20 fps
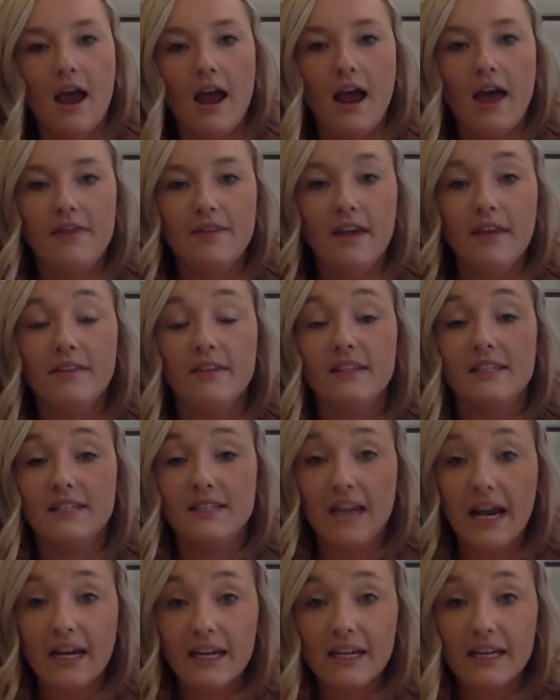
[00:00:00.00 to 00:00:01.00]
And then the
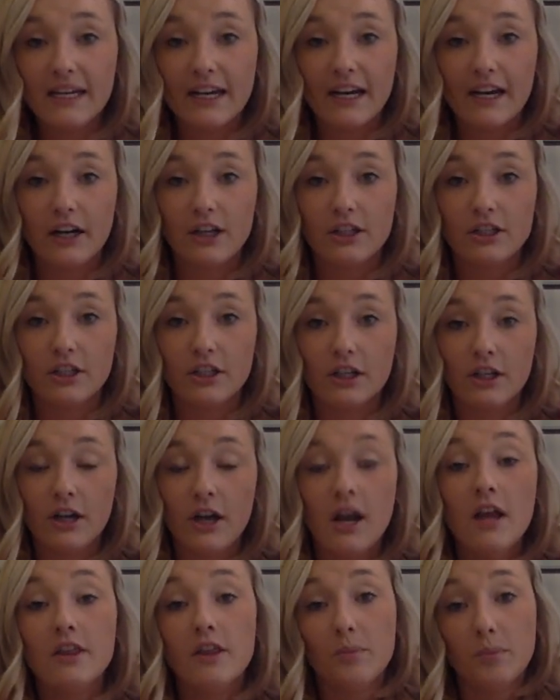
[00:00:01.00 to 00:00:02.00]
second character,
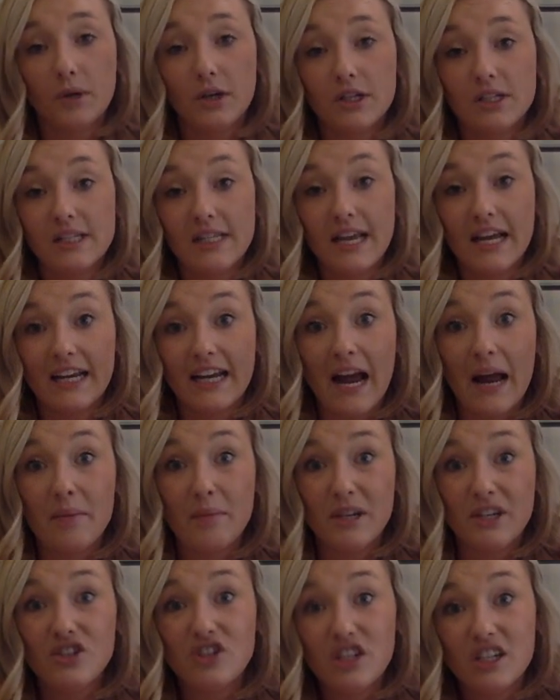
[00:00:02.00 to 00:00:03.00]
the person that
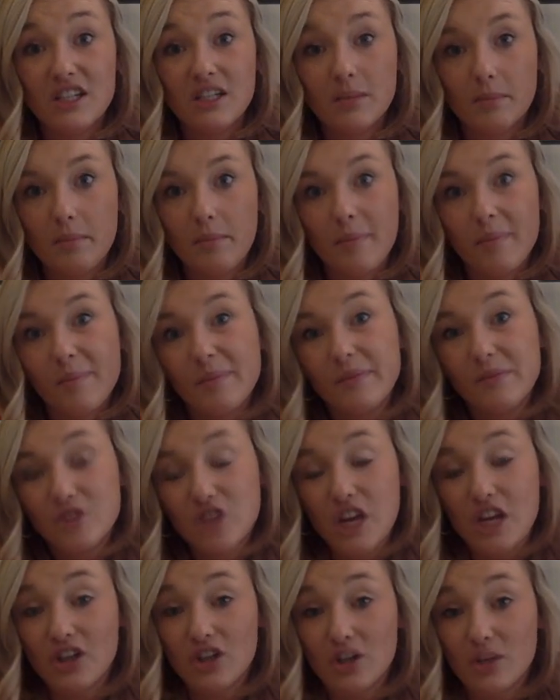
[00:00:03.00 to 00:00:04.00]
got Mean Jean to
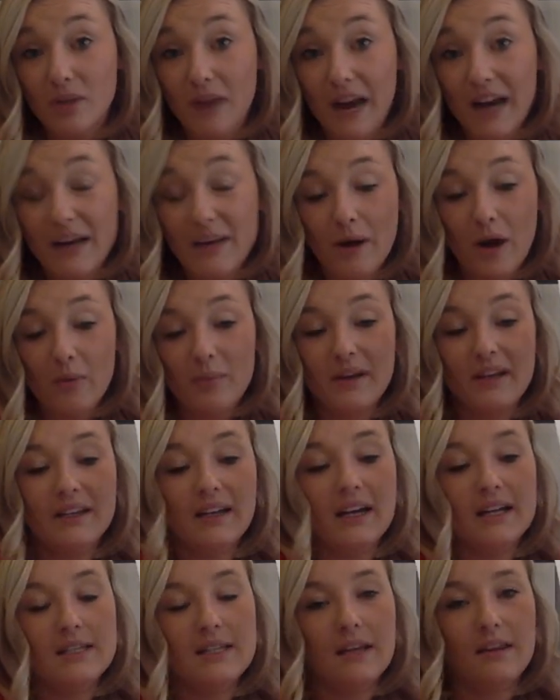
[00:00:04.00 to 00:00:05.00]
change her mind about being
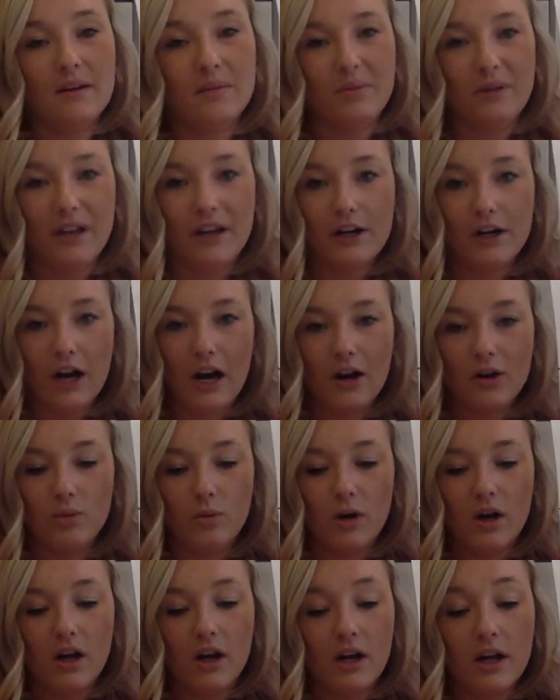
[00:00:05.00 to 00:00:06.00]
nice on the playground
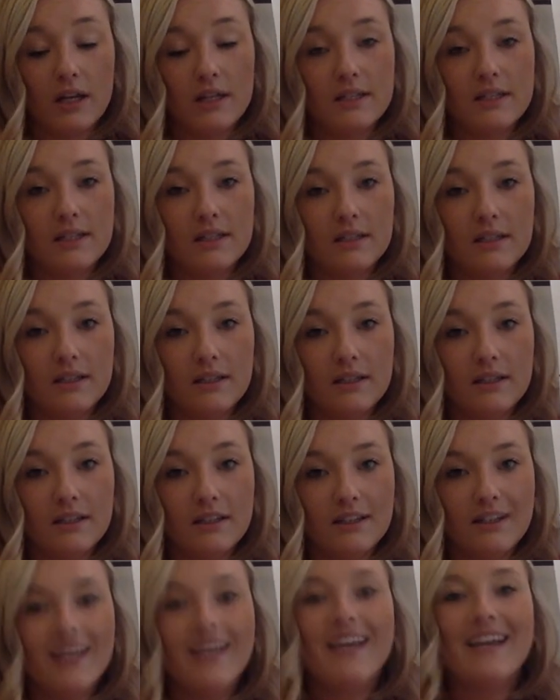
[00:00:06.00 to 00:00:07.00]
was,
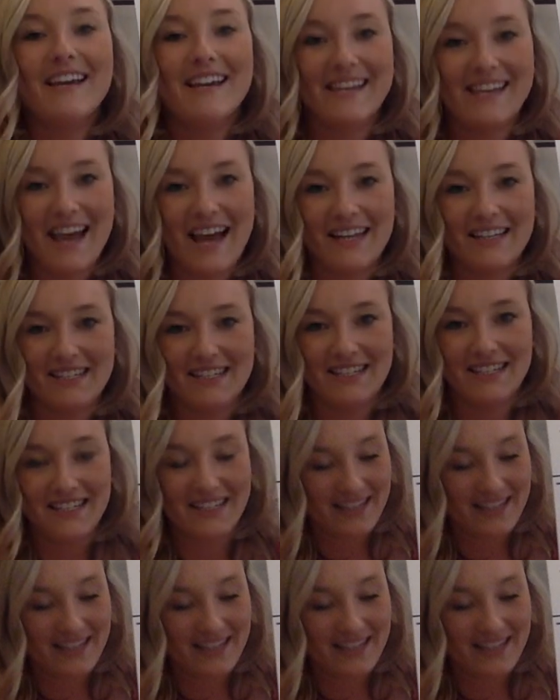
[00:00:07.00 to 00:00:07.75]
yes,